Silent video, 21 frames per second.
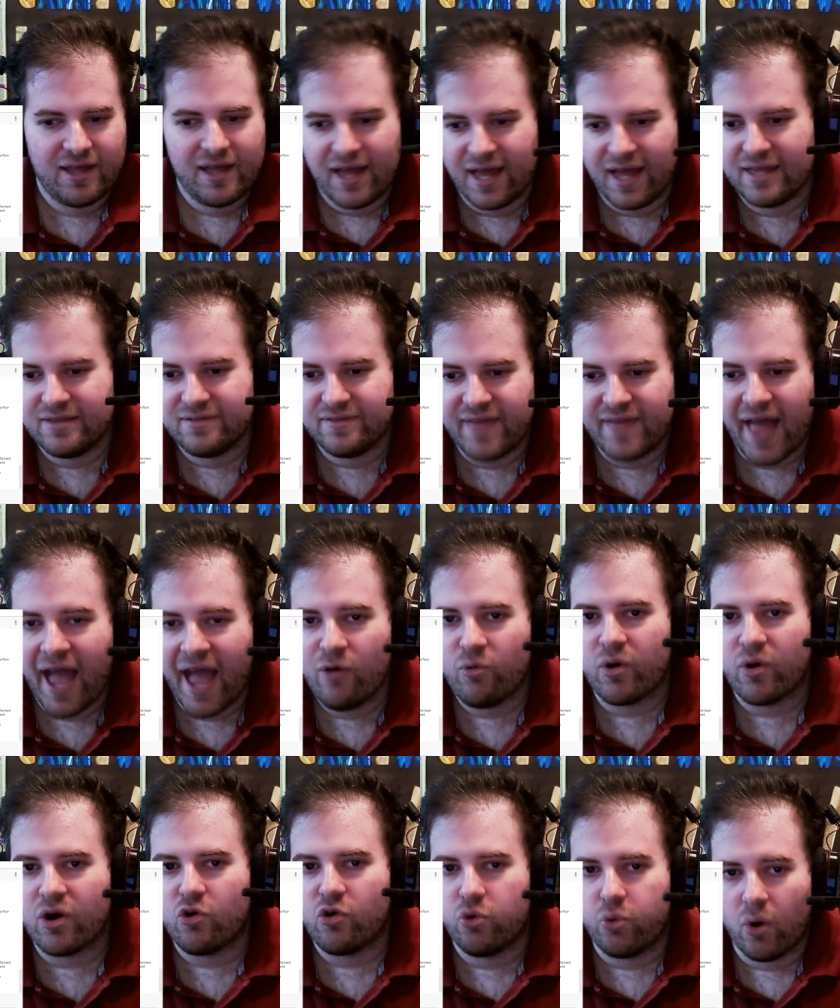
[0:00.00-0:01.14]
And that
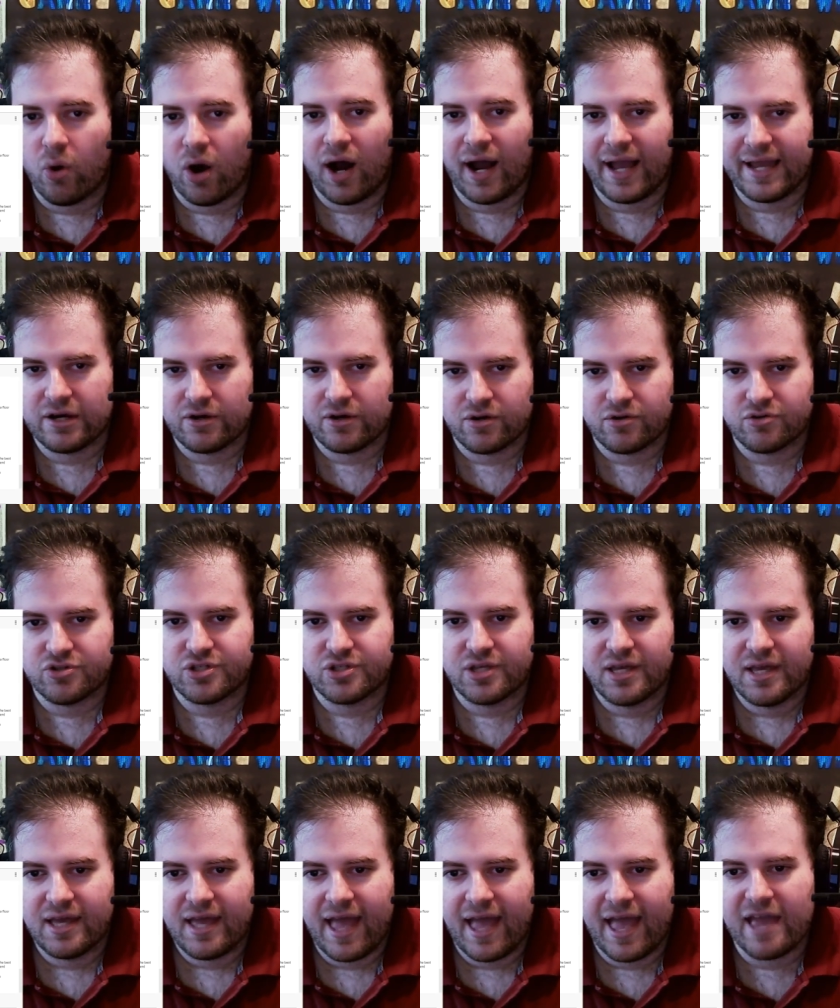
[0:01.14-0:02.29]
requires
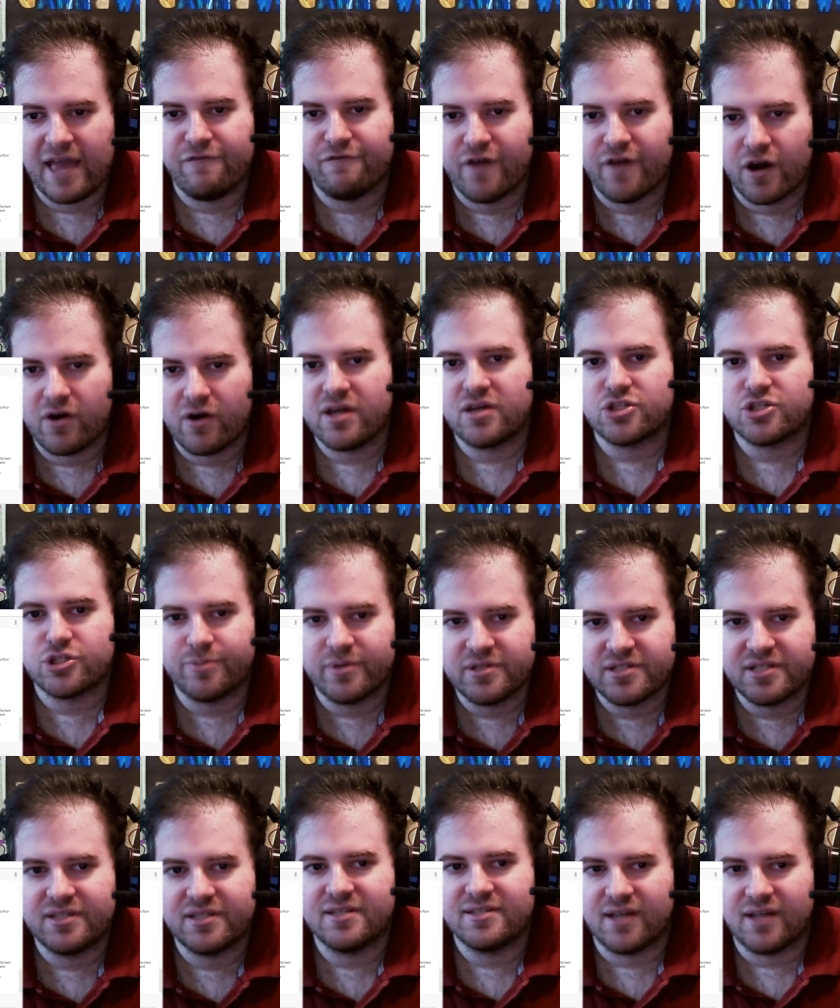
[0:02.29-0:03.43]
a very explicit
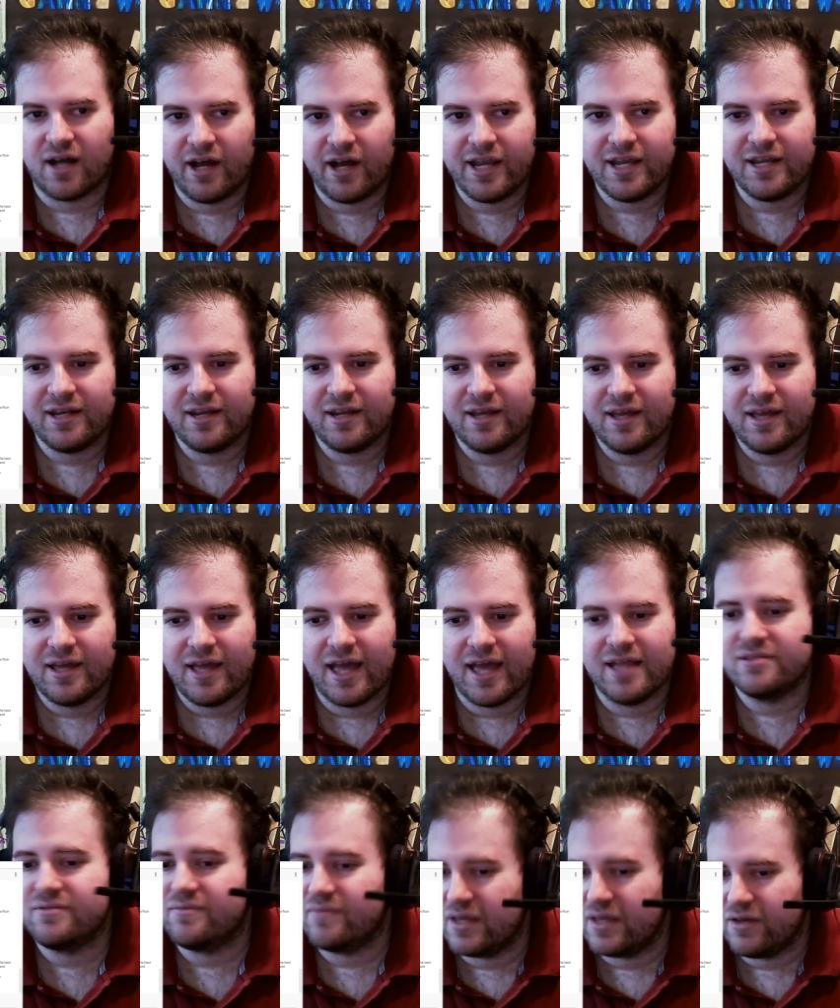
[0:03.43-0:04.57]
design,
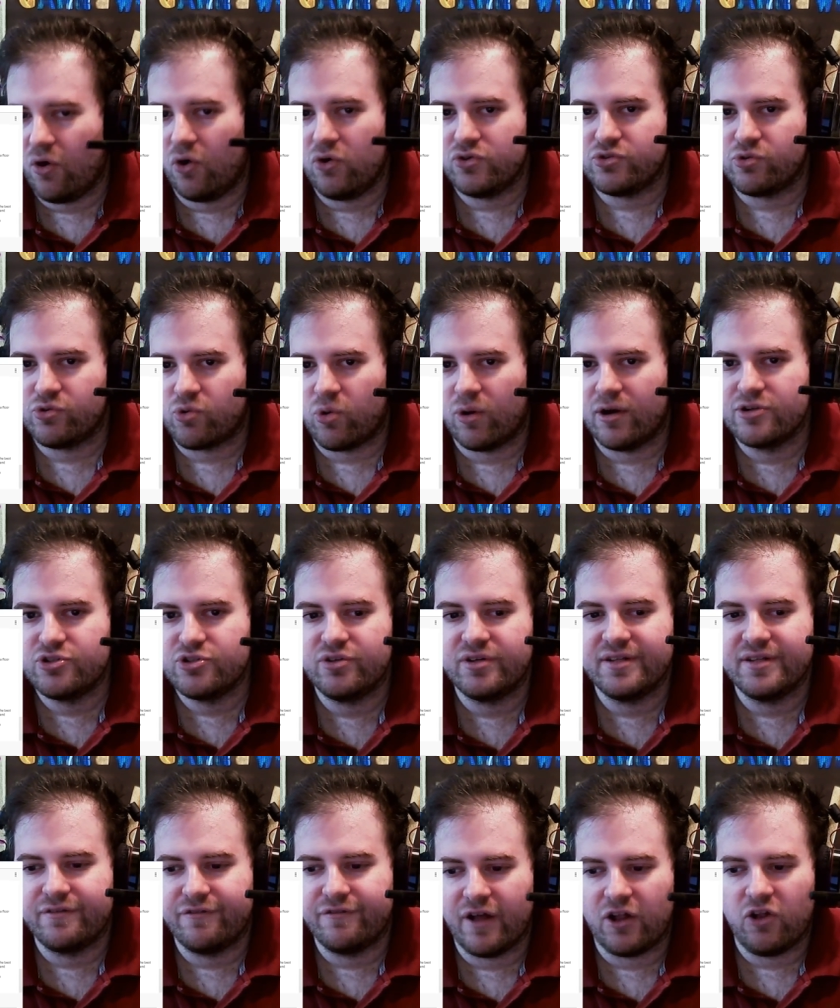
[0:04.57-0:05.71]
and it also requires you to
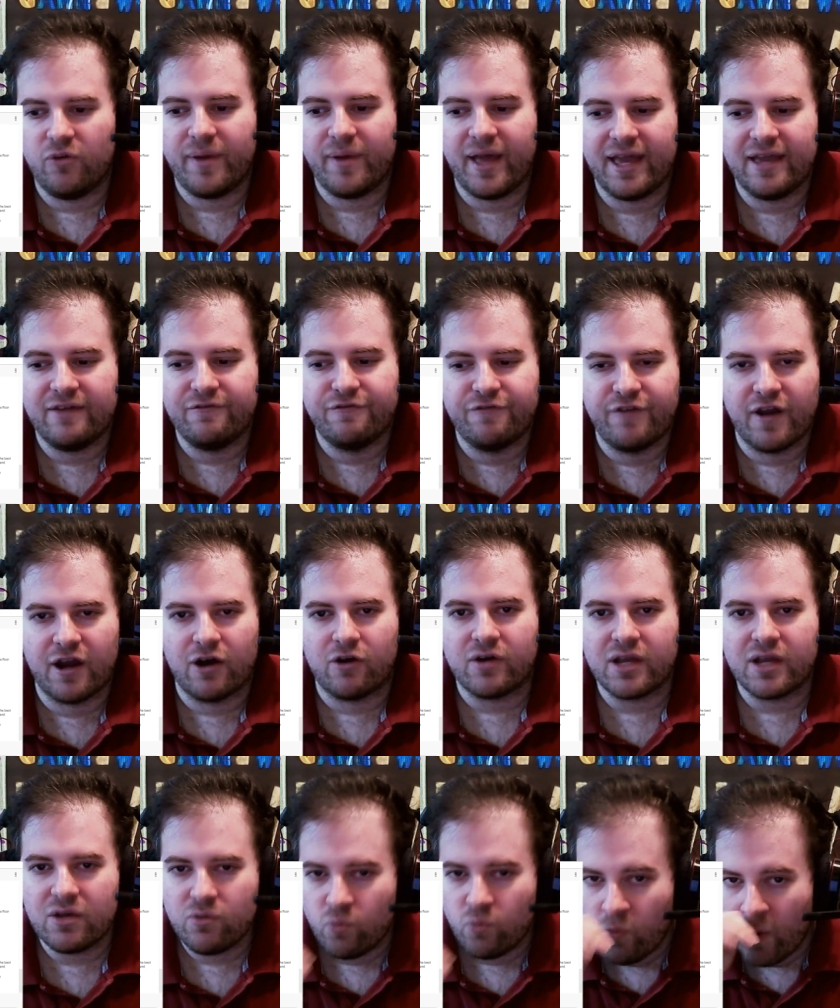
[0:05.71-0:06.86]
develop a very
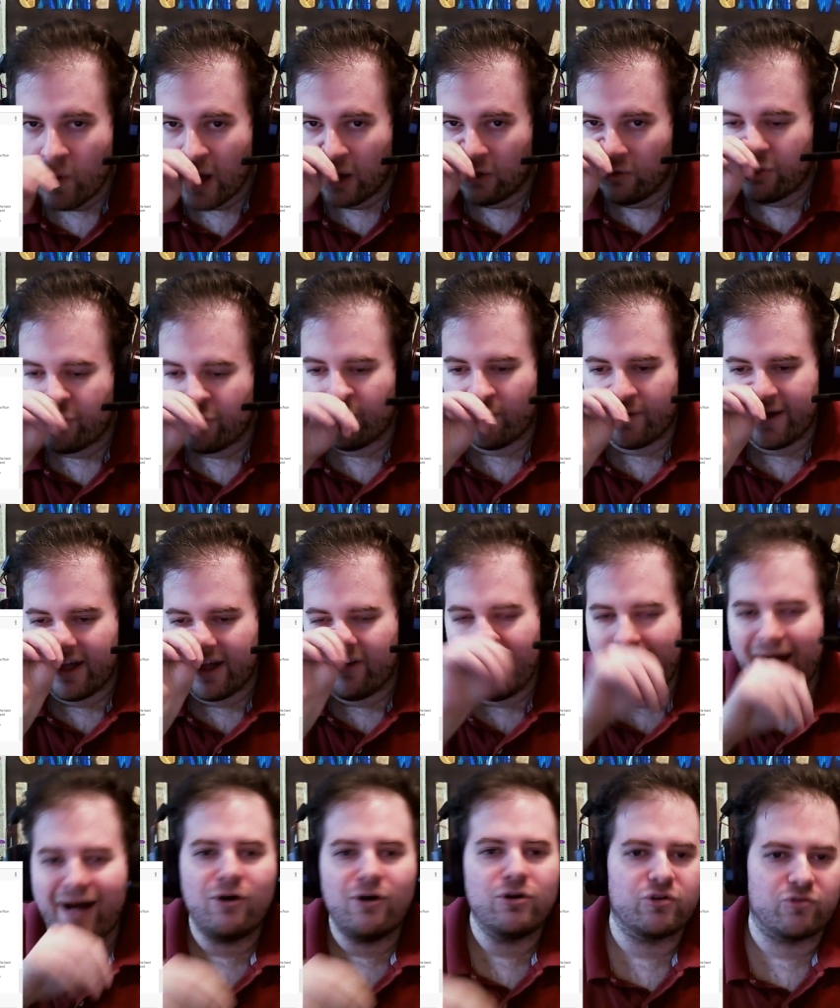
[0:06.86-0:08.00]
well thought out
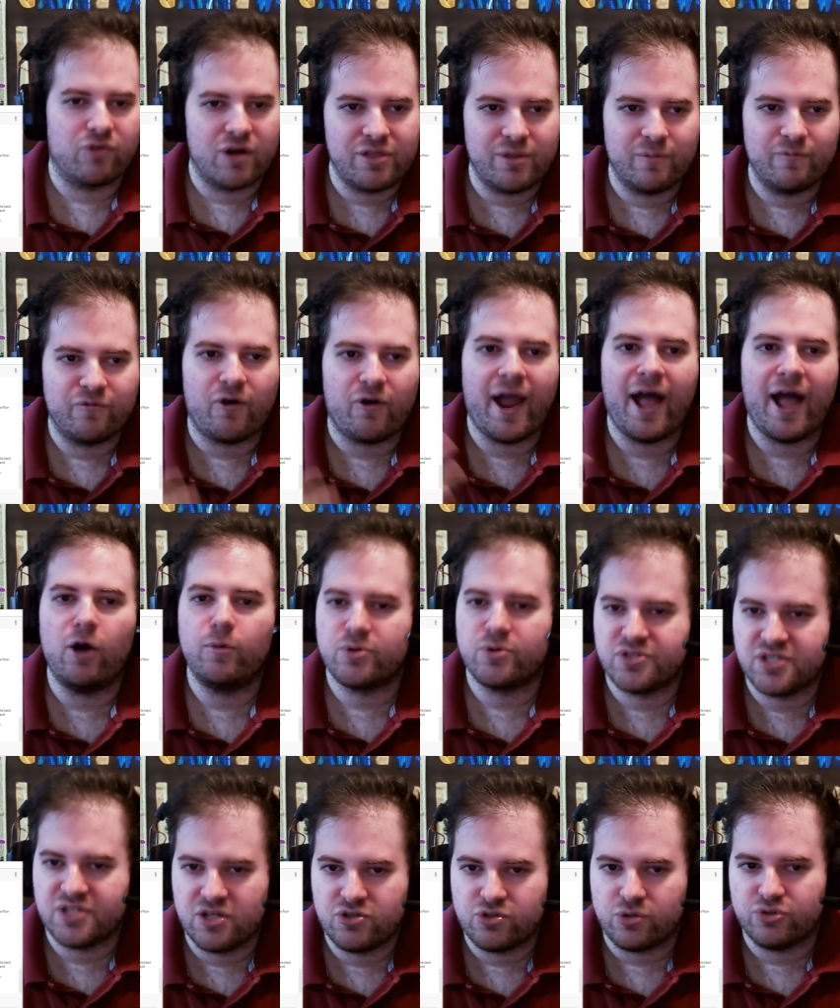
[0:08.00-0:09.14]
algorithm for how
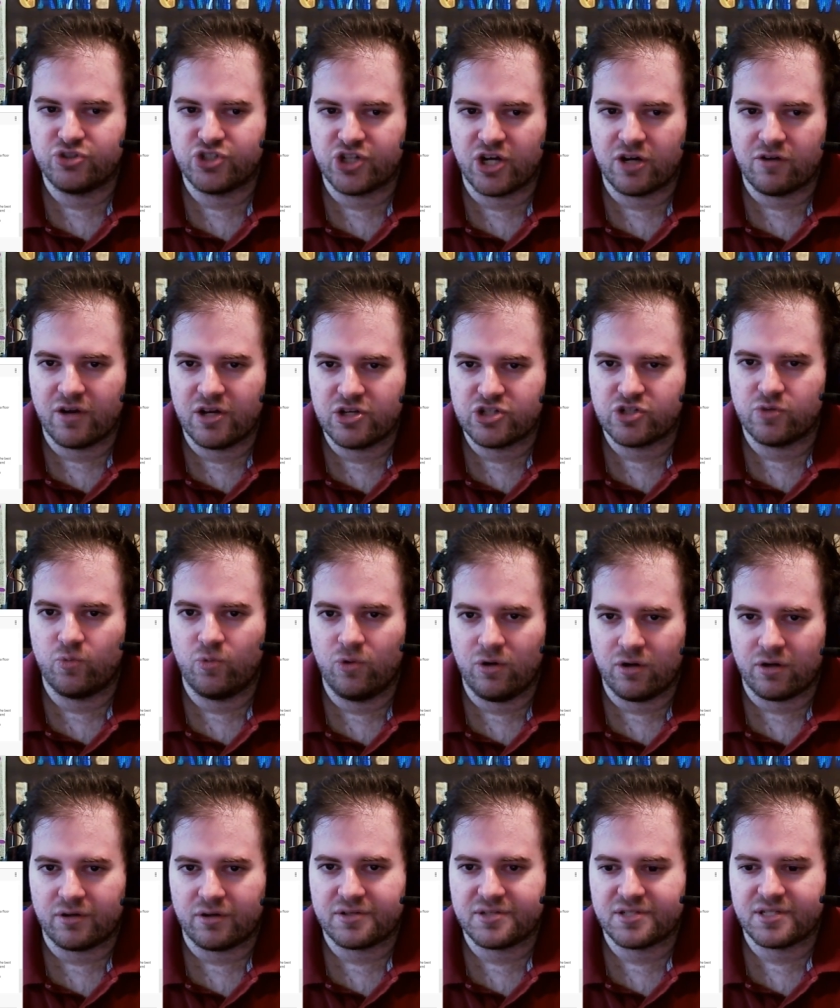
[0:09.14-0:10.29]
procedural generation
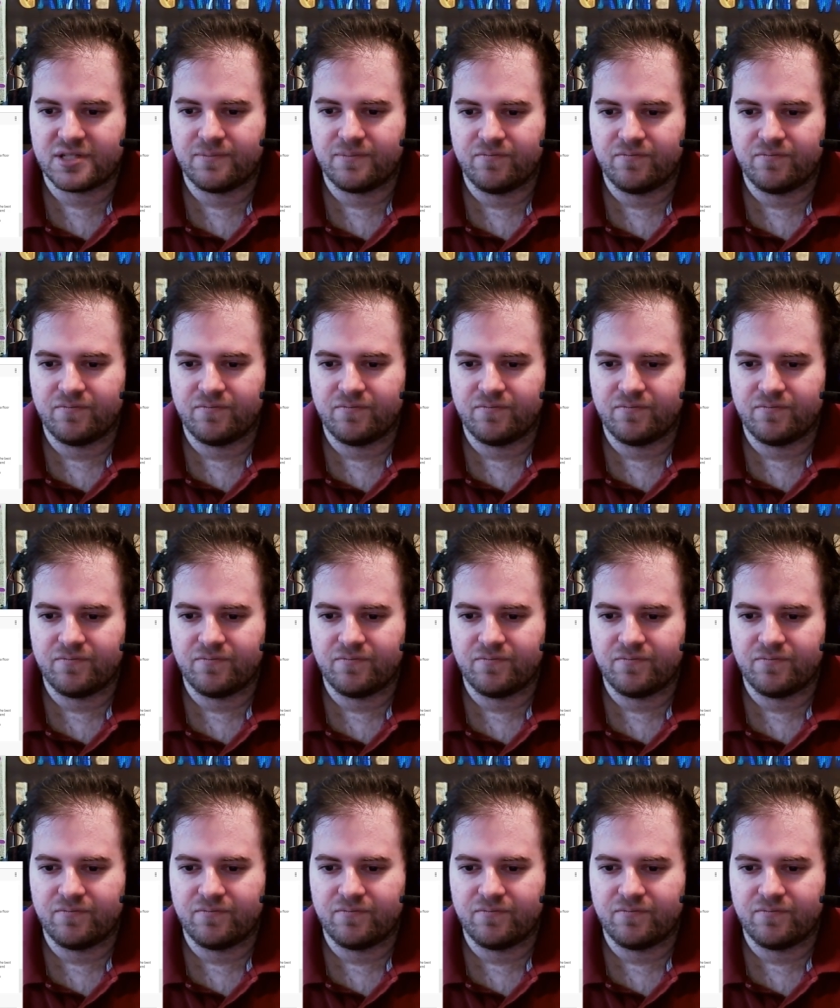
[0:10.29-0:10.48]
works.